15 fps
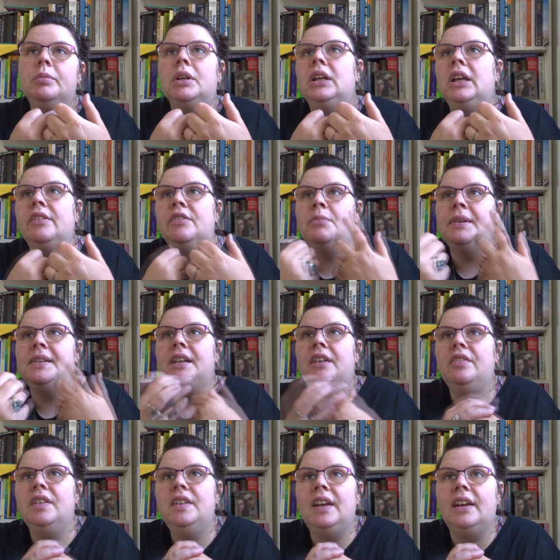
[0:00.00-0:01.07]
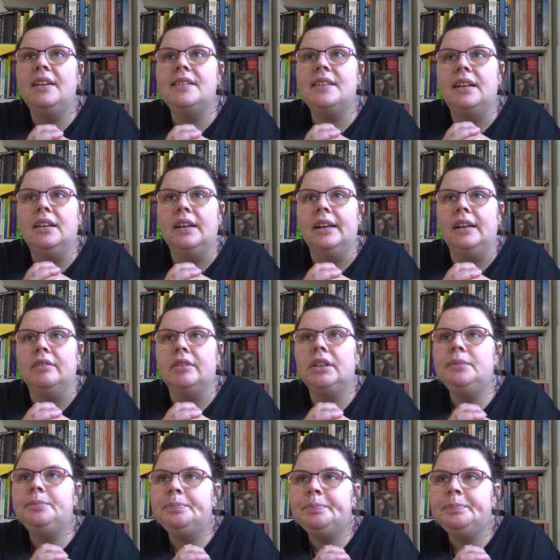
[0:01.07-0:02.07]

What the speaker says: Giving myself the tightest deadline ever.